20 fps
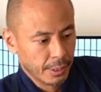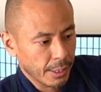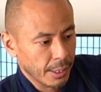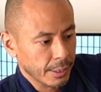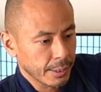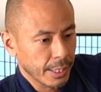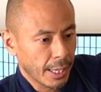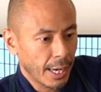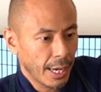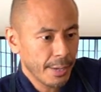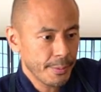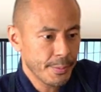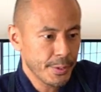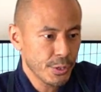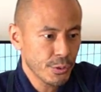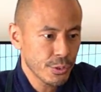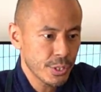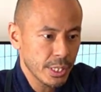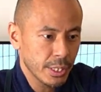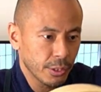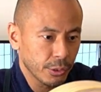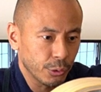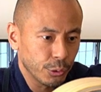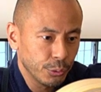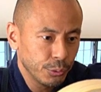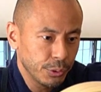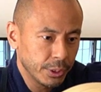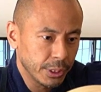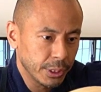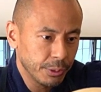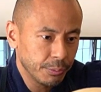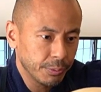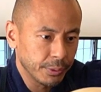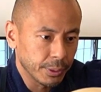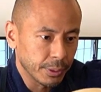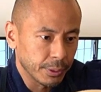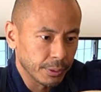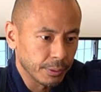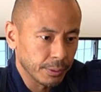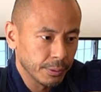And I'm using 2
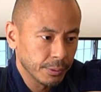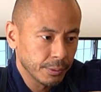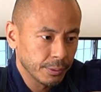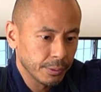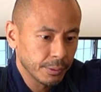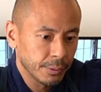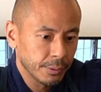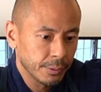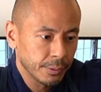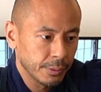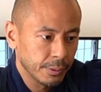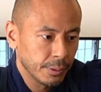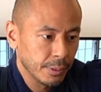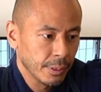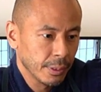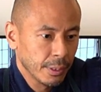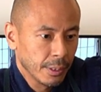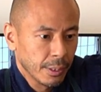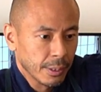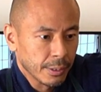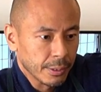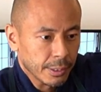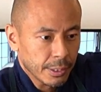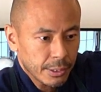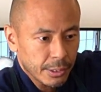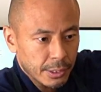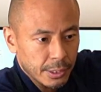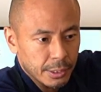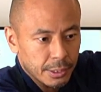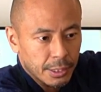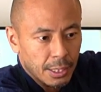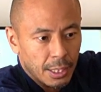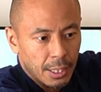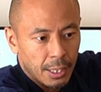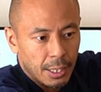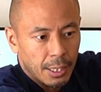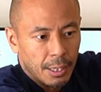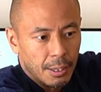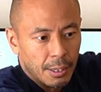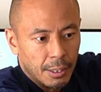sifter. This is
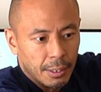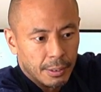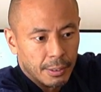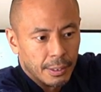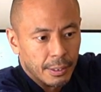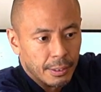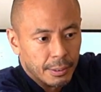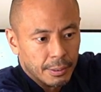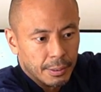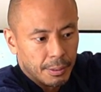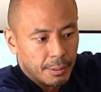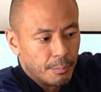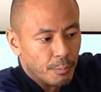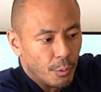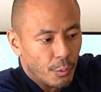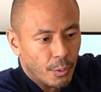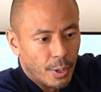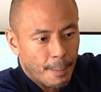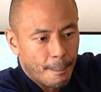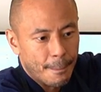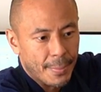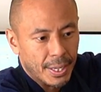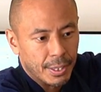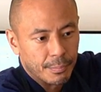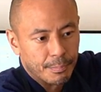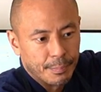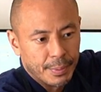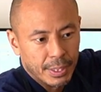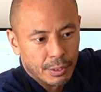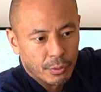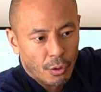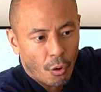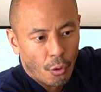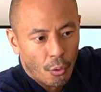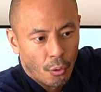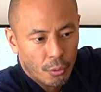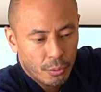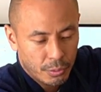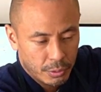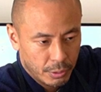a more big
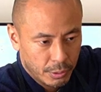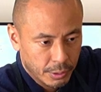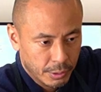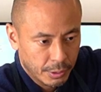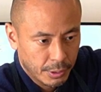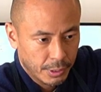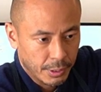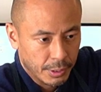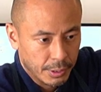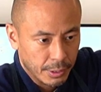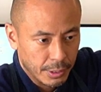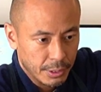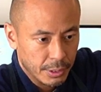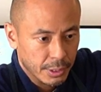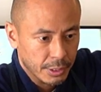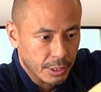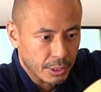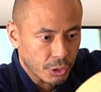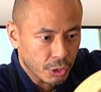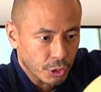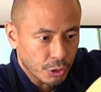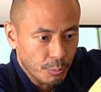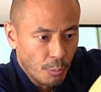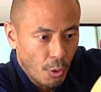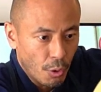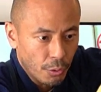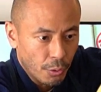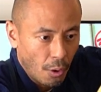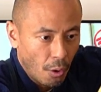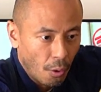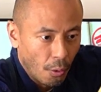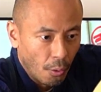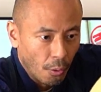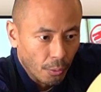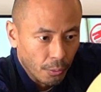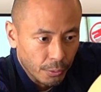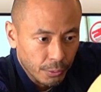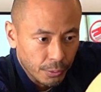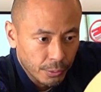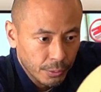hole. This is a small
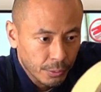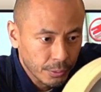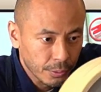hole.